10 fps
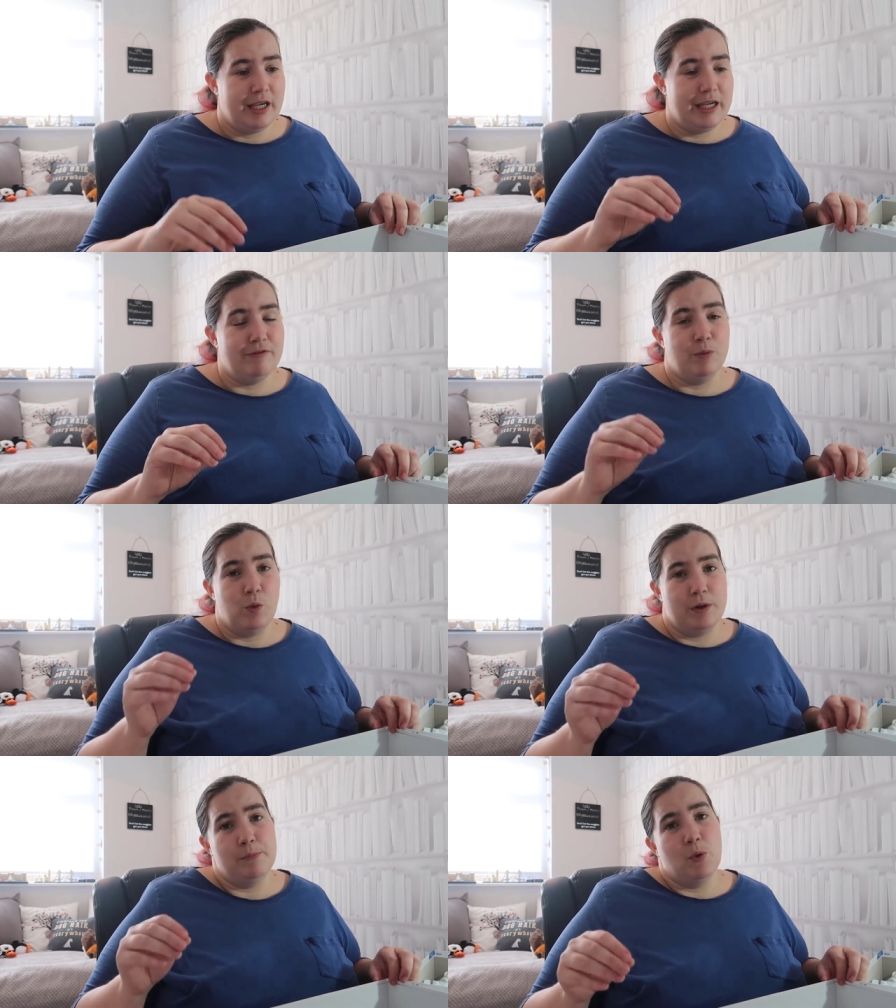
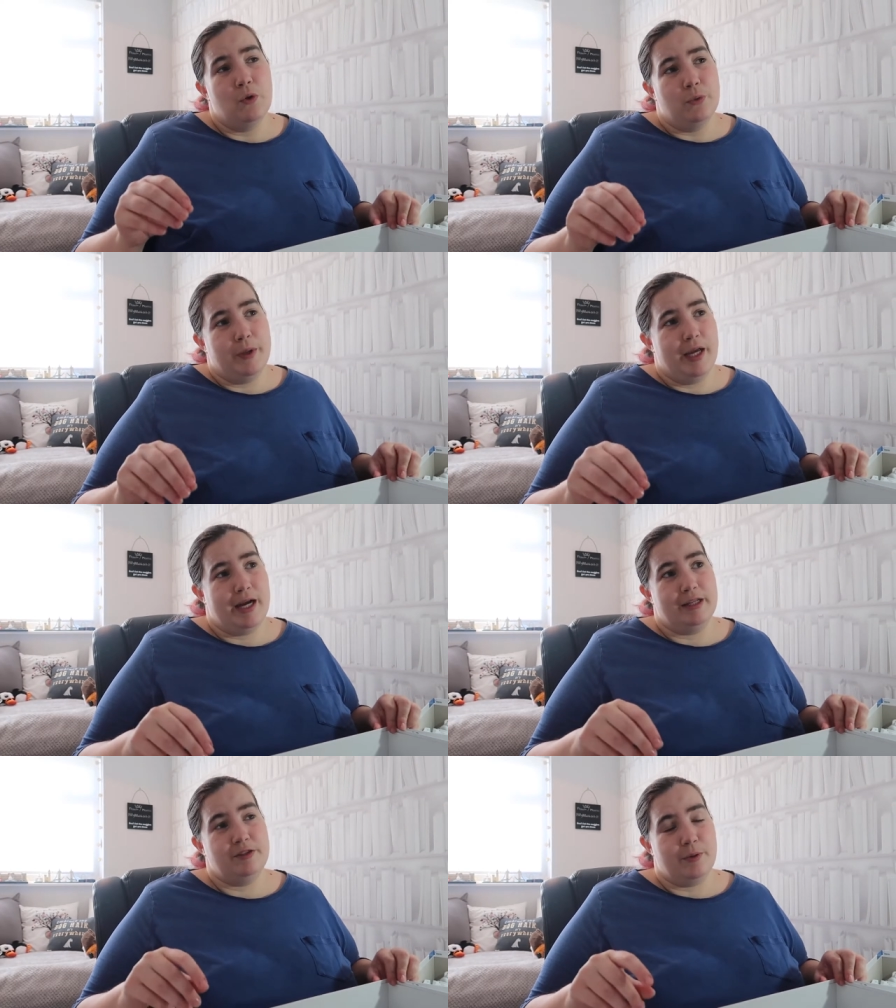even one more than we
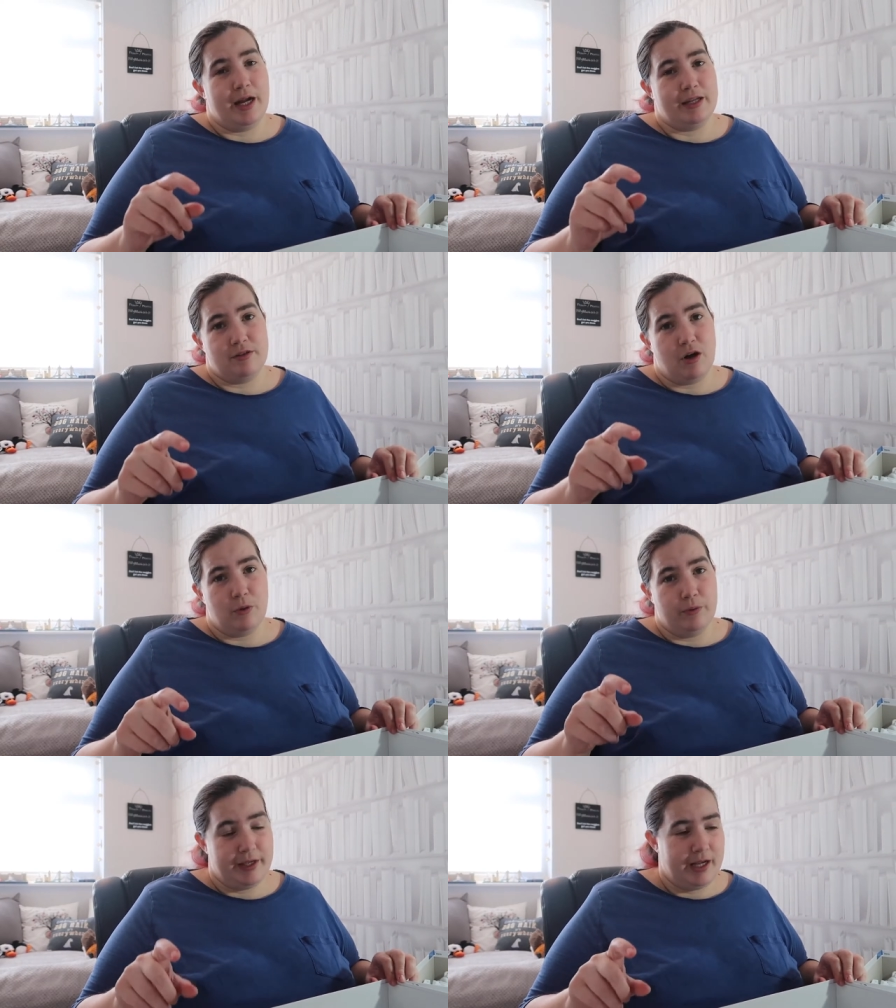had so I had to
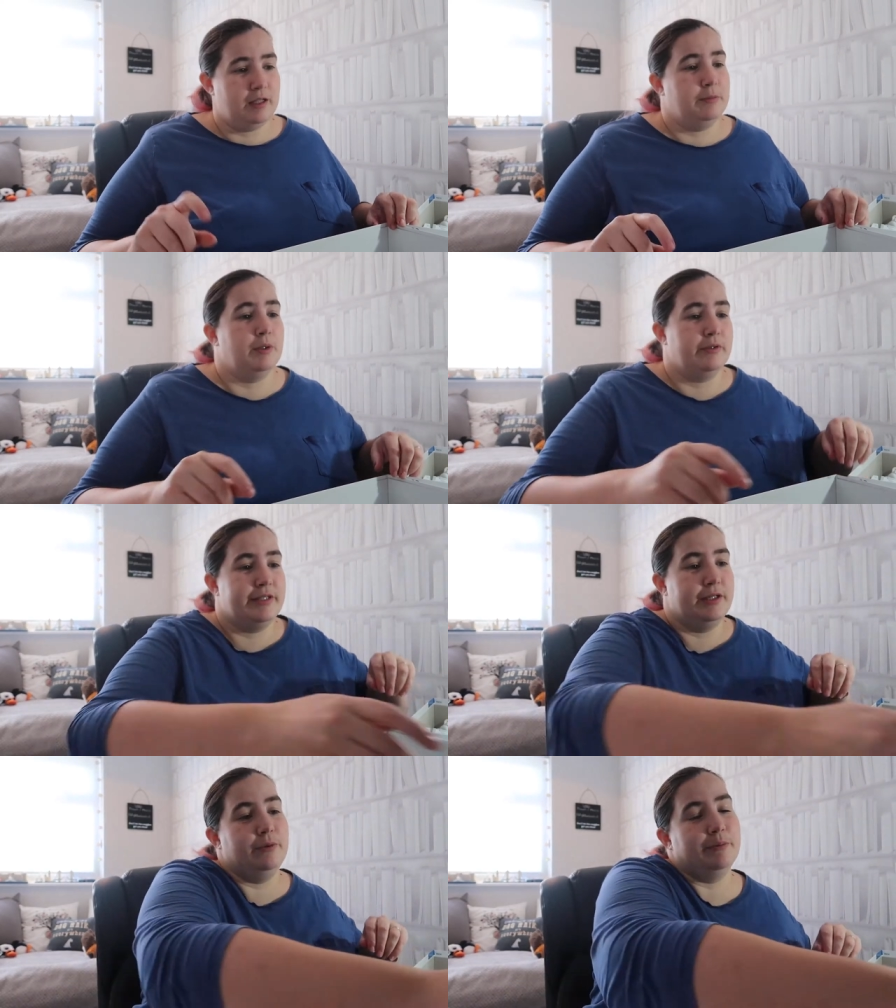hold the catapult
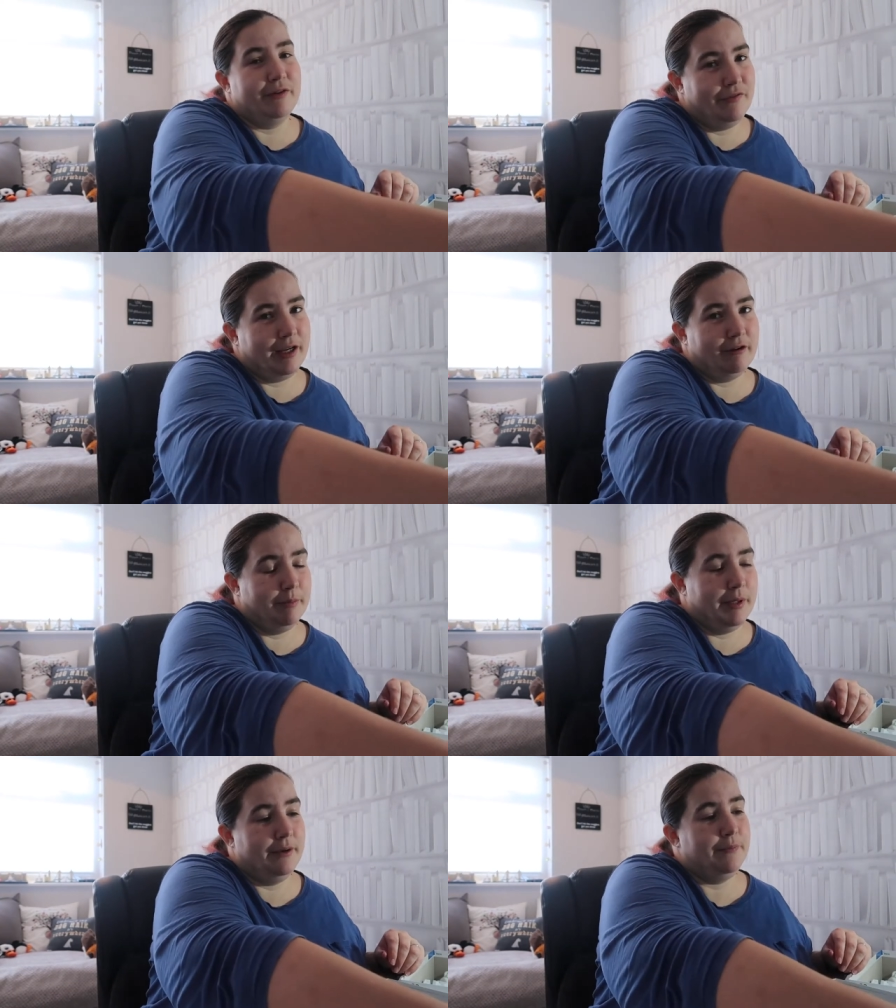still with my finger
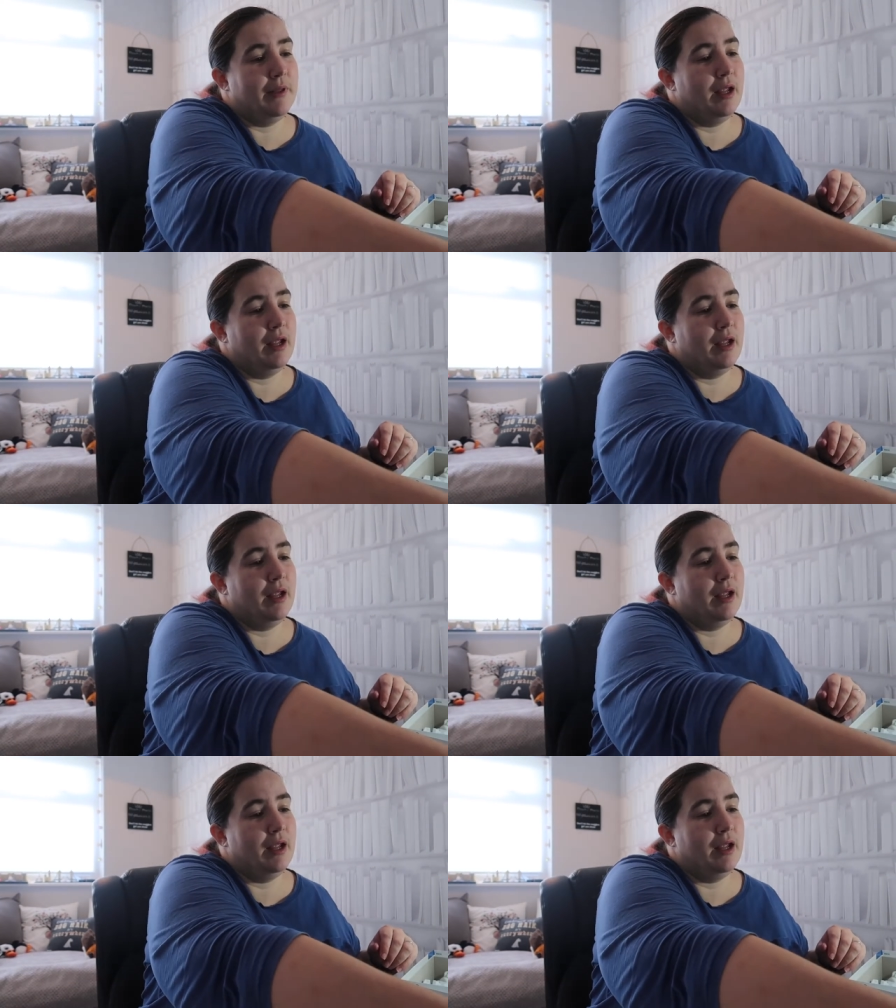a bit.